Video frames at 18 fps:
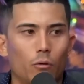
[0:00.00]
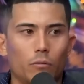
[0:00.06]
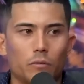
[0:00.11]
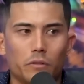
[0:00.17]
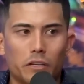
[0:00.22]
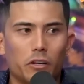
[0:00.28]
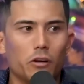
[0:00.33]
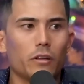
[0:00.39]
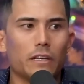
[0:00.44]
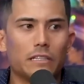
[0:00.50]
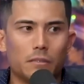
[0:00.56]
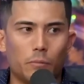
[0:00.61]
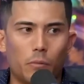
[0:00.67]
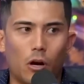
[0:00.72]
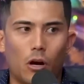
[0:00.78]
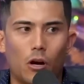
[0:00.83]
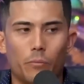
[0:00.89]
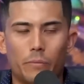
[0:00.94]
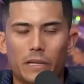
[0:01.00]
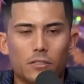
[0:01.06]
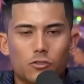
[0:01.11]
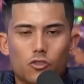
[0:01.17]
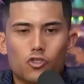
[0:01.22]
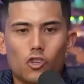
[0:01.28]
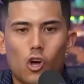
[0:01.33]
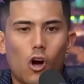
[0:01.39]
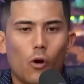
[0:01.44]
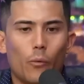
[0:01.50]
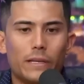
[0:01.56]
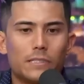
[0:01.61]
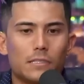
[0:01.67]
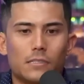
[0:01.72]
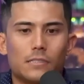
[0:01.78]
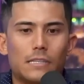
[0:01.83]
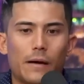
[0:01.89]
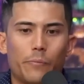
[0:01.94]
literally tomorrow, because there's always a
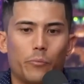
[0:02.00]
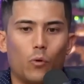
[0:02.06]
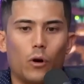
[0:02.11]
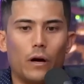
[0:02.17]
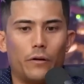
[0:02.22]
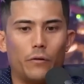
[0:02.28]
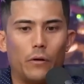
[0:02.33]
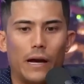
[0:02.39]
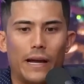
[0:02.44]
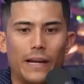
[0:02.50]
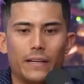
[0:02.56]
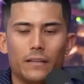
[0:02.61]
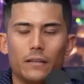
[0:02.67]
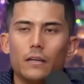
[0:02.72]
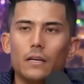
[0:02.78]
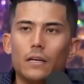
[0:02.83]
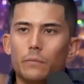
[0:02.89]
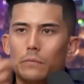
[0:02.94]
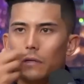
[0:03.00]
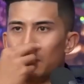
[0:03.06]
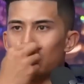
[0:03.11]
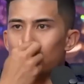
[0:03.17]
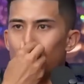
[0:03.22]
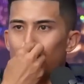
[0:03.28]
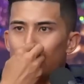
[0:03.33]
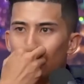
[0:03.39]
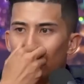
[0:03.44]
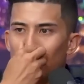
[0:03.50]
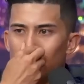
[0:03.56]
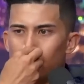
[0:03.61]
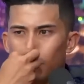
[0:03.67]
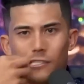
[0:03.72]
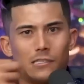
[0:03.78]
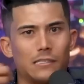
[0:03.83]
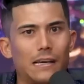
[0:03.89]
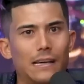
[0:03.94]
step one, right? Because let, let's
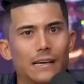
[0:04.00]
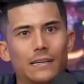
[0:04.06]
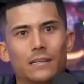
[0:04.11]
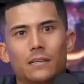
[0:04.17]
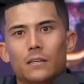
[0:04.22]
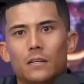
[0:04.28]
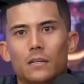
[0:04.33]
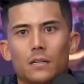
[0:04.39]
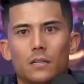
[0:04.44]
just say